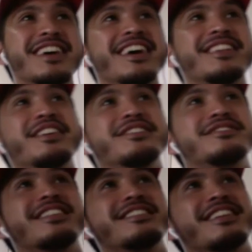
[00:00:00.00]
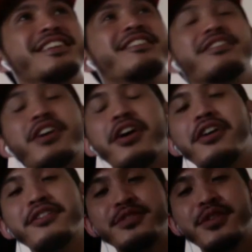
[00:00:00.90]
there
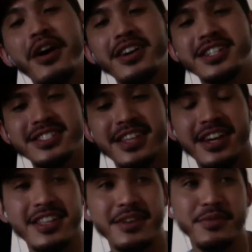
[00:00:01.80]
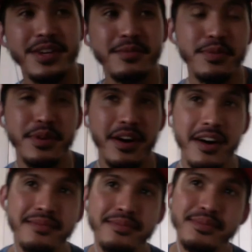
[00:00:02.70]
are a few artists there that we could put
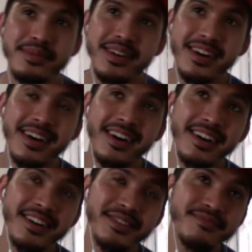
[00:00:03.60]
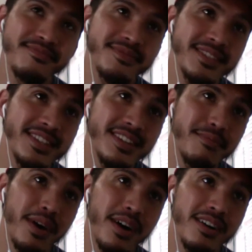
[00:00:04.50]
up.
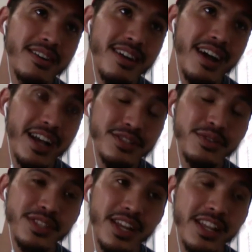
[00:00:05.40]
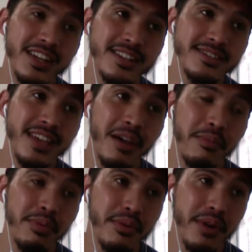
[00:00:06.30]
But as you said, in
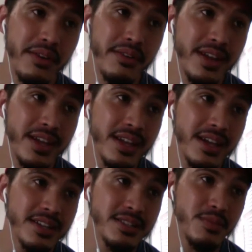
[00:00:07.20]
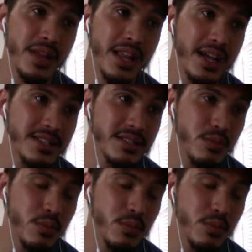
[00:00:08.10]
contemporary as well as